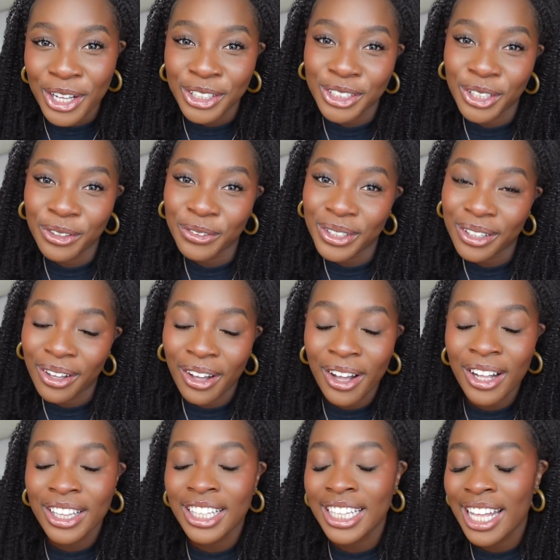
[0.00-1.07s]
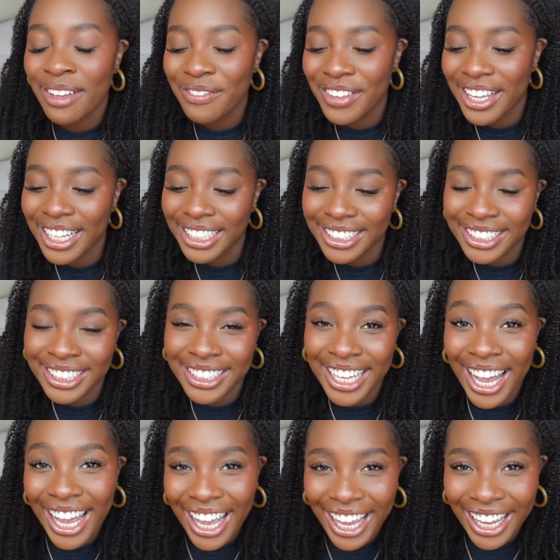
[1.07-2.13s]
So with all of that being
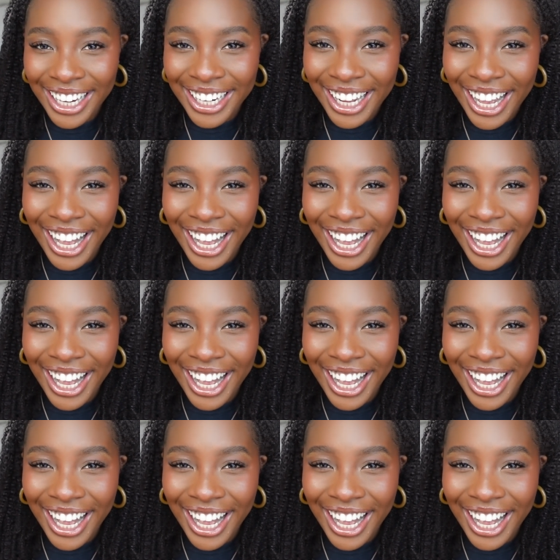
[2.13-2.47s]
said,